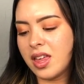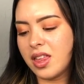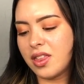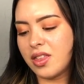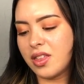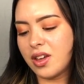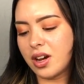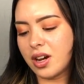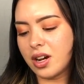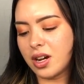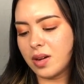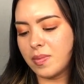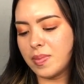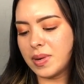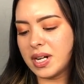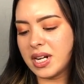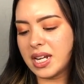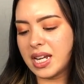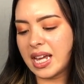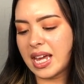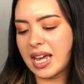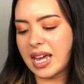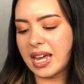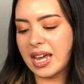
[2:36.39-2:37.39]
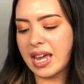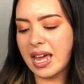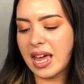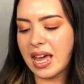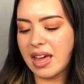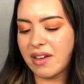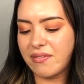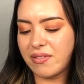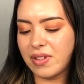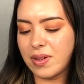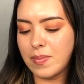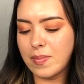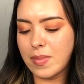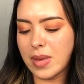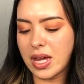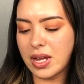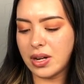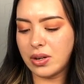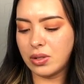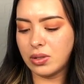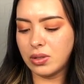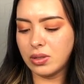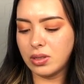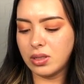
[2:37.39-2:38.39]
the Urban Decay Heavy
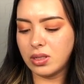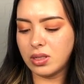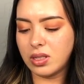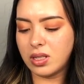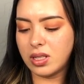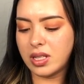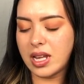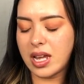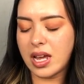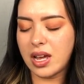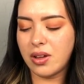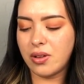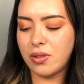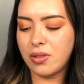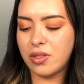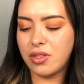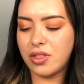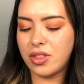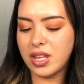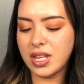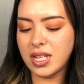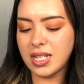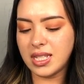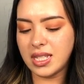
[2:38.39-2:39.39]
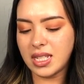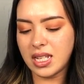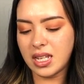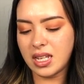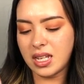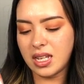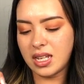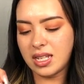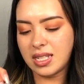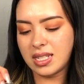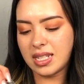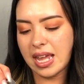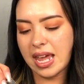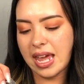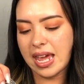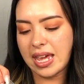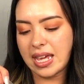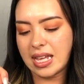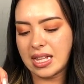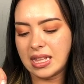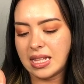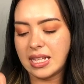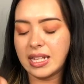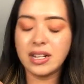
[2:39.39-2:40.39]
Metal. Now this is
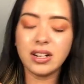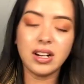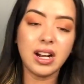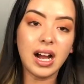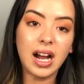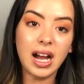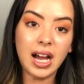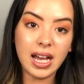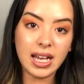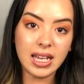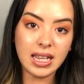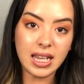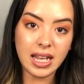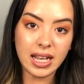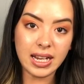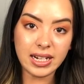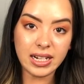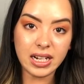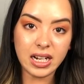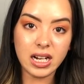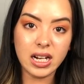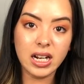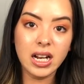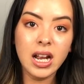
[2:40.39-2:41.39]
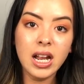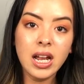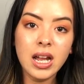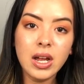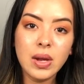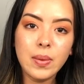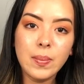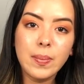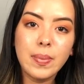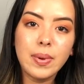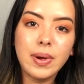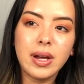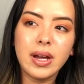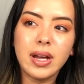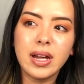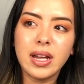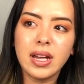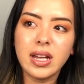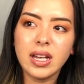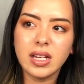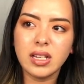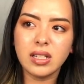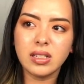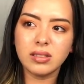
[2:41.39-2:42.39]
a glitter eyeliner, but
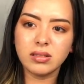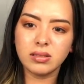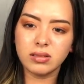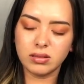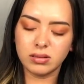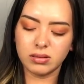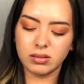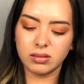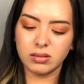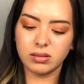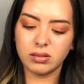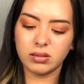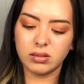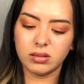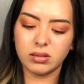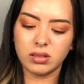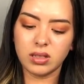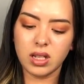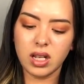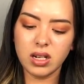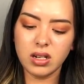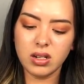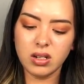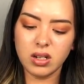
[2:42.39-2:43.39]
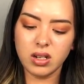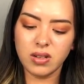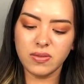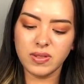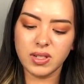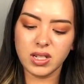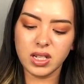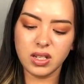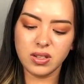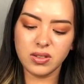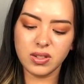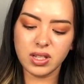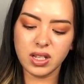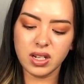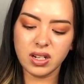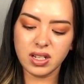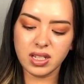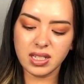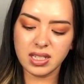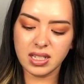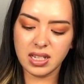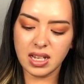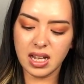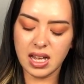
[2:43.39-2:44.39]
I don't know if to use it
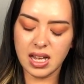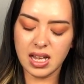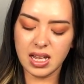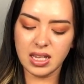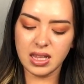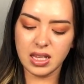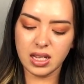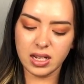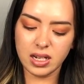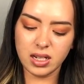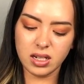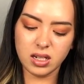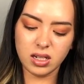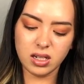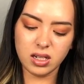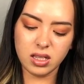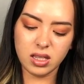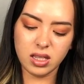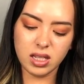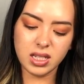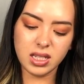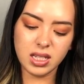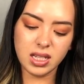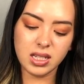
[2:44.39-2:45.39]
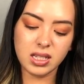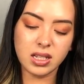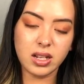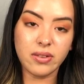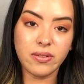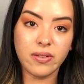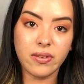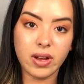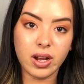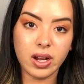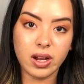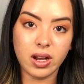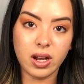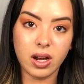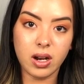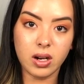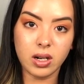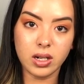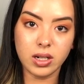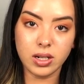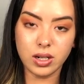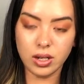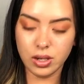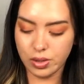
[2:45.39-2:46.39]
as an eyeliner. These things are very
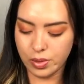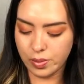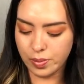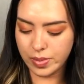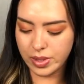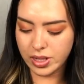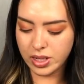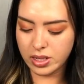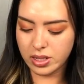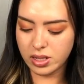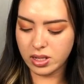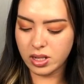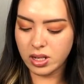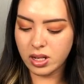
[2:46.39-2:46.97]
hard to open.